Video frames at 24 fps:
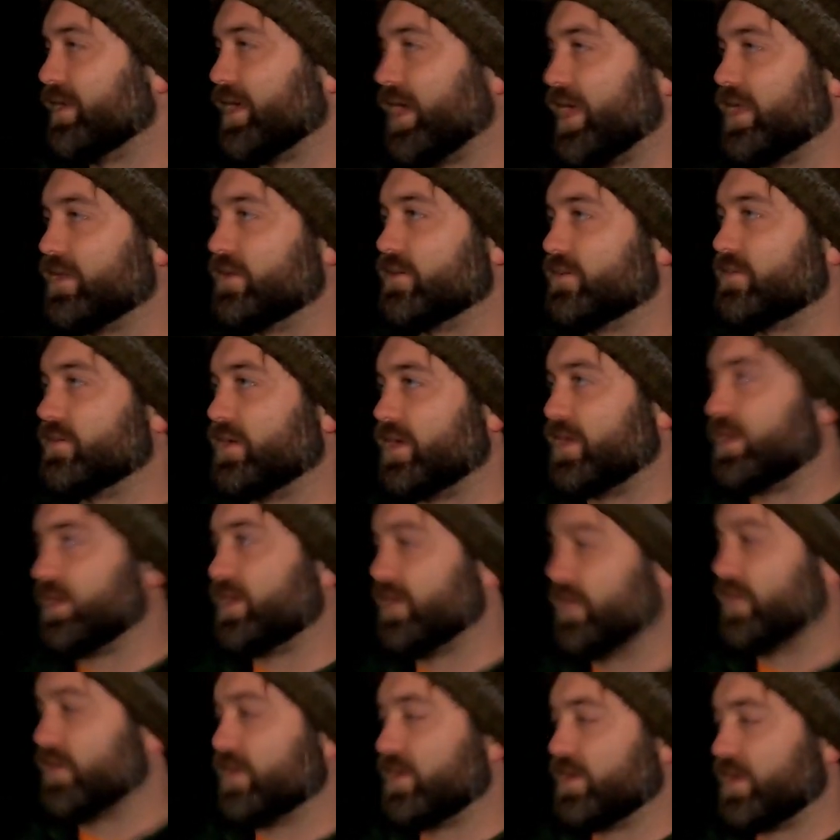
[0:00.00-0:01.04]
And
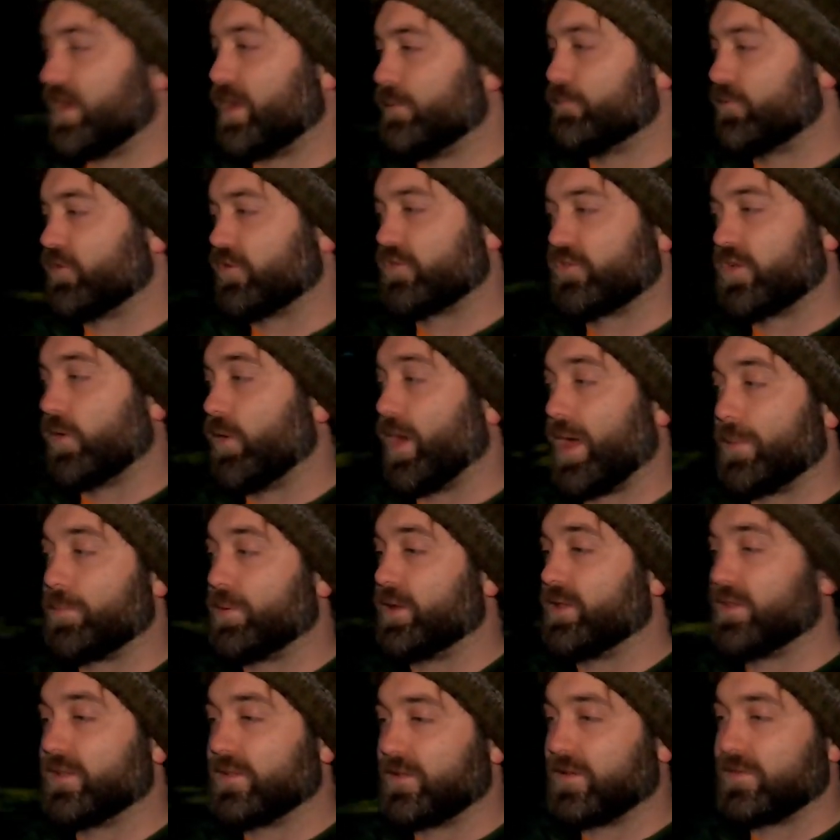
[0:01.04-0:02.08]
I'm just so
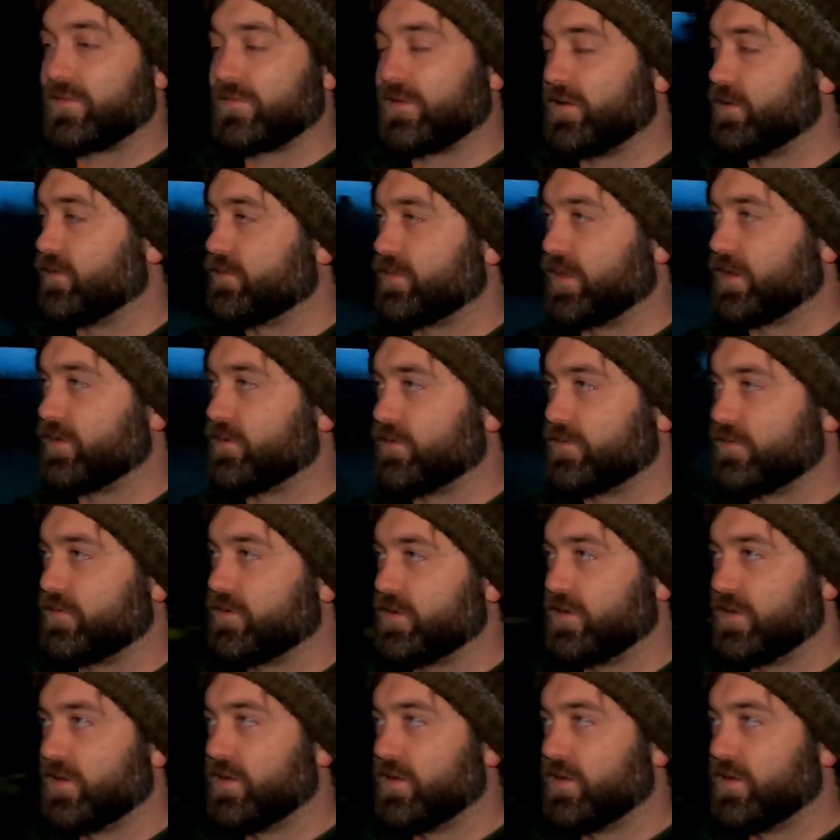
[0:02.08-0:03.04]
happy that this little thing's,